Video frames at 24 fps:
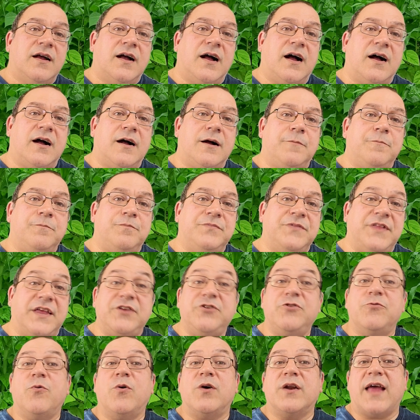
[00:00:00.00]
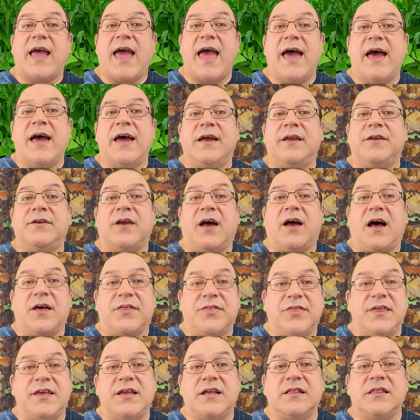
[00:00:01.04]
Then you want to add a
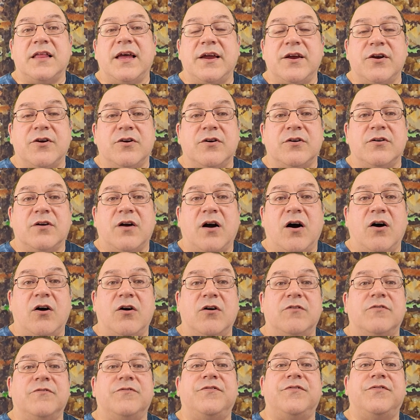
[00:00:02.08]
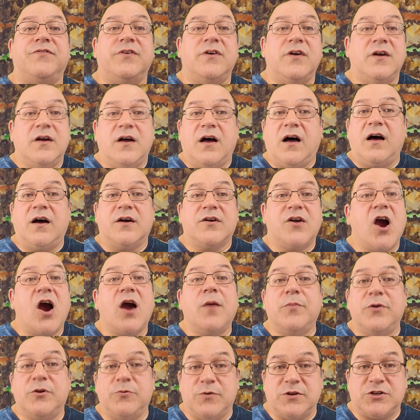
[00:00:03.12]
thick layer of
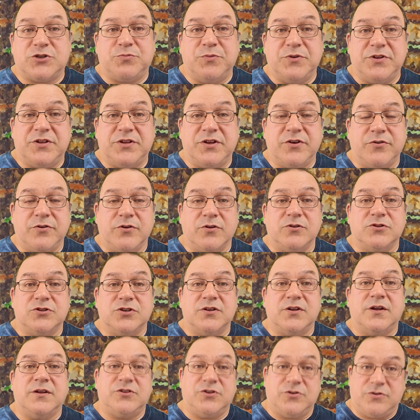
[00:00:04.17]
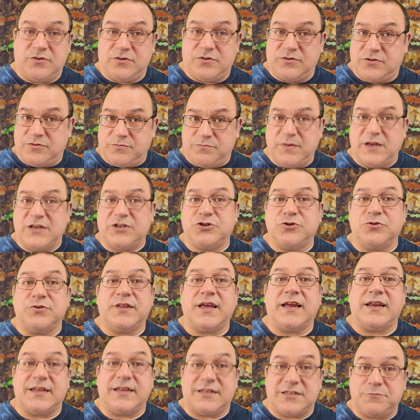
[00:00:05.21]
carbon-rich material to make sure
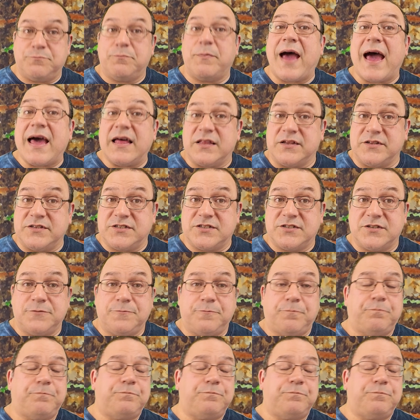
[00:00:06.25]
that it's balanced.